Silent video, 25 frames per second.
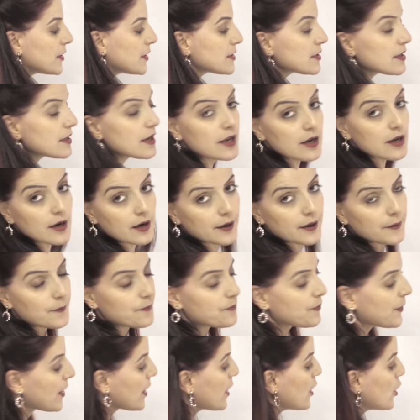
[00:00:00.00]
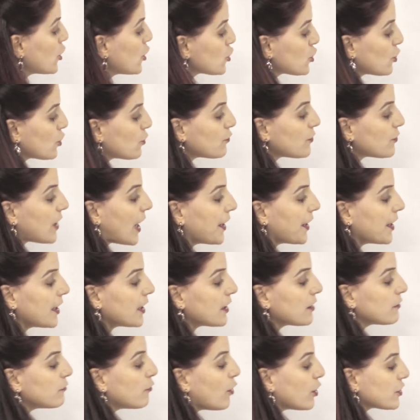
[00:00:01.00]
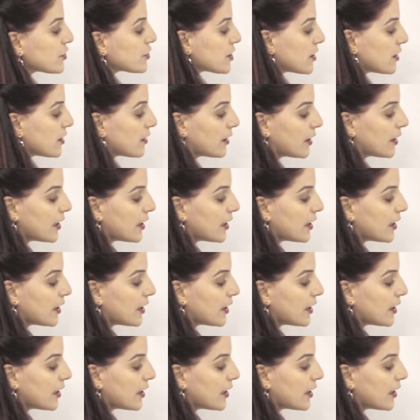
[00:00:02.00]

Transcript: is here. So running water